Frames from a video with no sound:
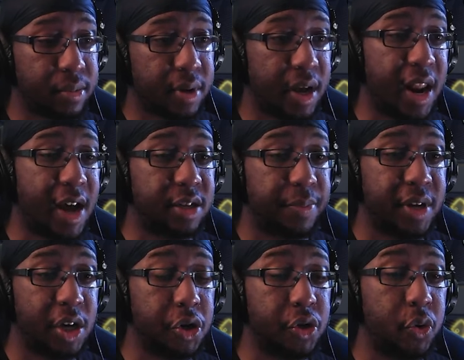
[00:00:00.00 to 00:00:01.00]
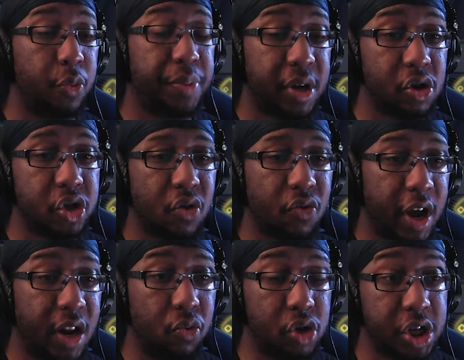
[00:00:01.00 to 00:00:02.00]
It has the potential to pierce
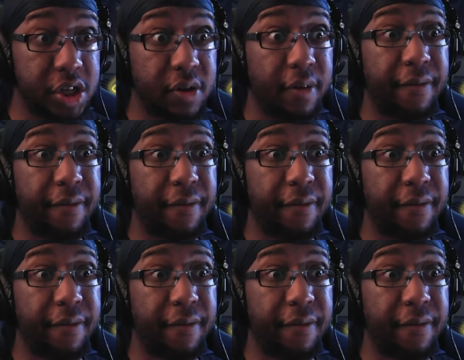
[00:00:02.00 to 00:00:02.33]
terrain, which is